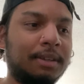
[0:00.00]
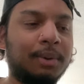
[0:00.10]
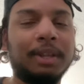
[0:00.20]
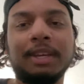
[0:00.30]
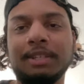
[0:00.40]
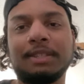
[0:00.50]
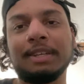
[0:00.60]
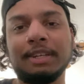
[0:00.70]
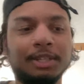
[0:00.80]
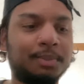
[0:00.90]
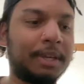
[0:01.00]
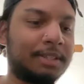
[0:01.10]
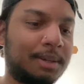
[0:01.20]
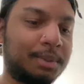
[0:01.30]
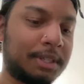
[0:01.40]
well, I guess that does make
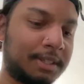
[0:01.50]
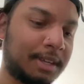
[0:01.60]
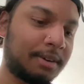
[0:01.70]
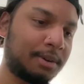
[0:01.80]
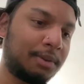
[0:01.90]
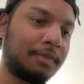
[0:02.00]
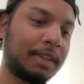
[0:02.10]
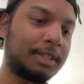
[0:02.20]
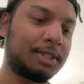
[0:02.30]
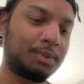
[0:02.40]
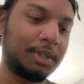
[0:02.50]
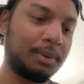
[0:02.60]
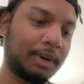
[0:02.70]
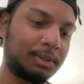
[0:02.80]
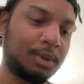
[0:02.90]
some sense. I don't know if that's really
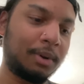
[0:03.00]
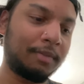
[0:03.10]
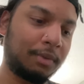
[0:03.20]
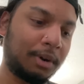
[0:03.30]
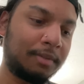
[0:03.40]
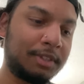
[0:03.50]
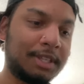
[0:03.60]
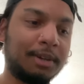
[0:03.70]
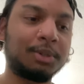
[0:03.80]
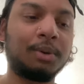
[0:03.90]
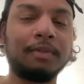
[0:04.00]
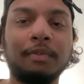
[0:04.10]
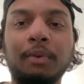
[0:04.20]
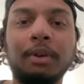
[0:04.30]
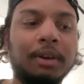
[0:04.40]
what I was going for. Obviously, I was going
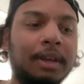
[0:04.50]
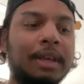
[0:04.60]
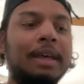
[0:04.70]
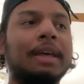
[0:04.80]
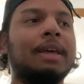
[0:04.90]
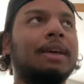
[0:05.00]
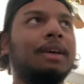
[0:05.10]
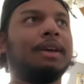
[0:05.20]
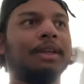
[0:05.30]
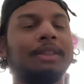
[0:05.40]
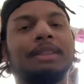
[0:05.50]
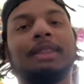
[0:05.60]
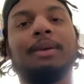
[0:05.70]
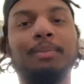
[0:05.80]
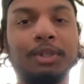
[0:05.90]
for
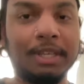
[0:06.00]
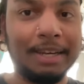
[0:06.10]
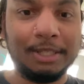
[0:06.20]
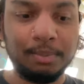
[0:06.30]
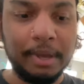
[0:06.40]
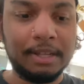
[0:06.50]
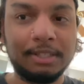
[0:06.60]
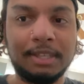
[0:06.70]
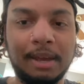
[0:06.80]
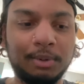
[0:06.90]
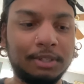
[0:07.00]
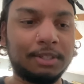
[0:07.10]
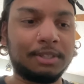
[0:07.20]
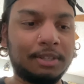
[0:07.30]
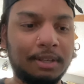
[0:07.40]
a Mercedes-Benz that
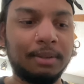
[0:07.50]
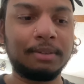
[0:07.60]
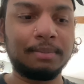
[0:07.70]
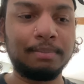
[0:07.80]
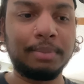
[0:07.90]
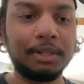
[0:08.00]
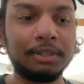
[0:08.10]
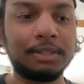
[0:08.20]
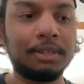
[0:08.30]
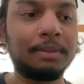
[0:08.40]
was built,